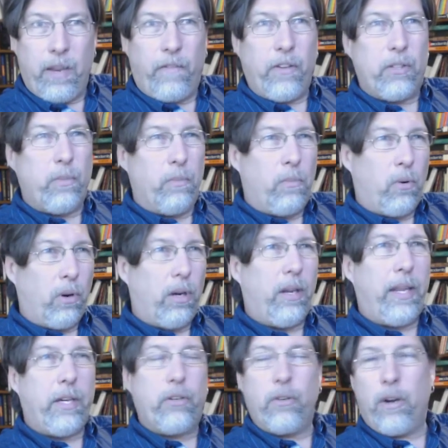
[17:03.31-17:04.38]
if it's
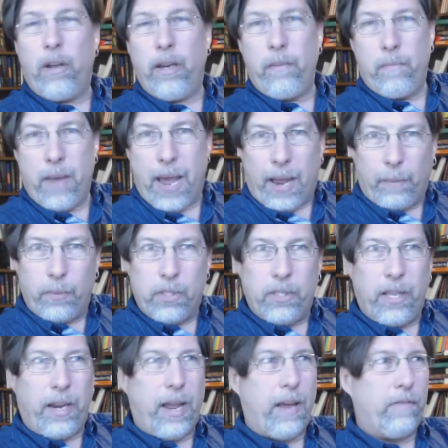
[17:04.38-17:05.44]
more like drawing
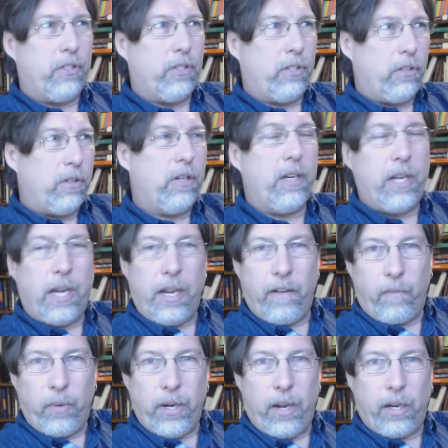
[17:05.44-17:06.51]
maps that have certain
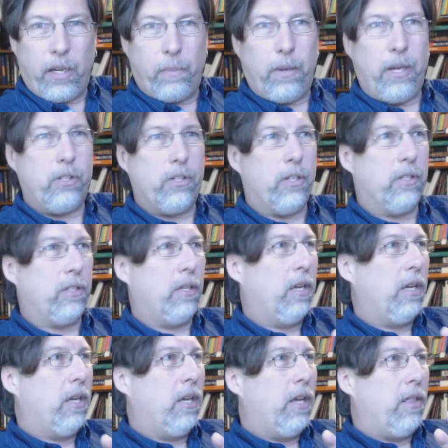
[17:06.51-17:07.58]
kind of
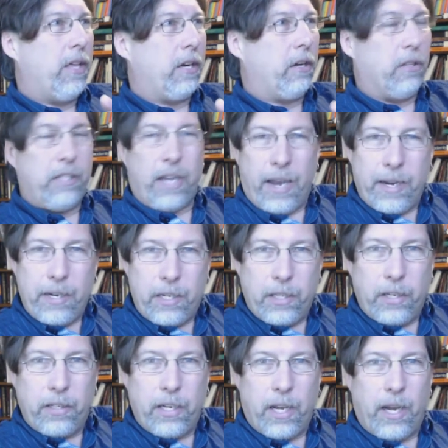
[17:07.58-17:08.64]
preoccupations that are tied
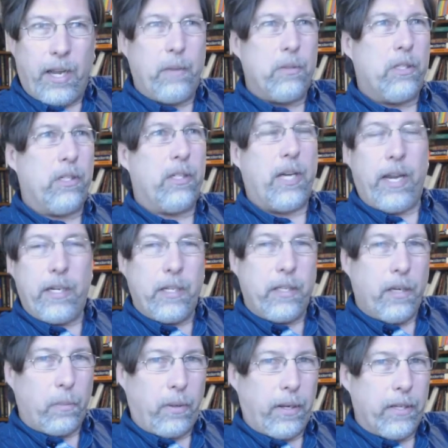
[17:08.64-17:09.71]
to their times and tied
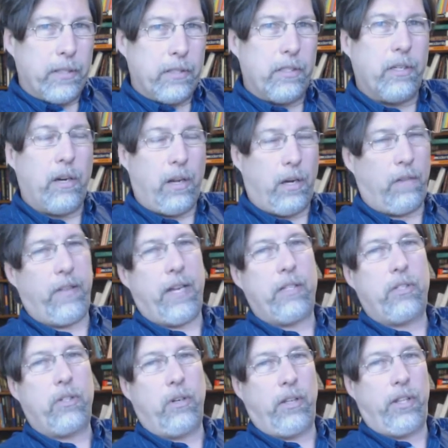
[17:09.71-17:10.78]
to their places and all of
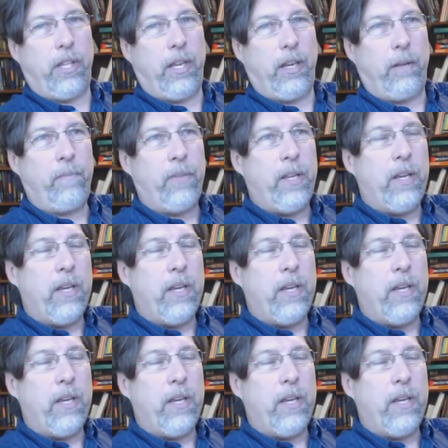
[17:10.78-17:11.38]
that sort of thing,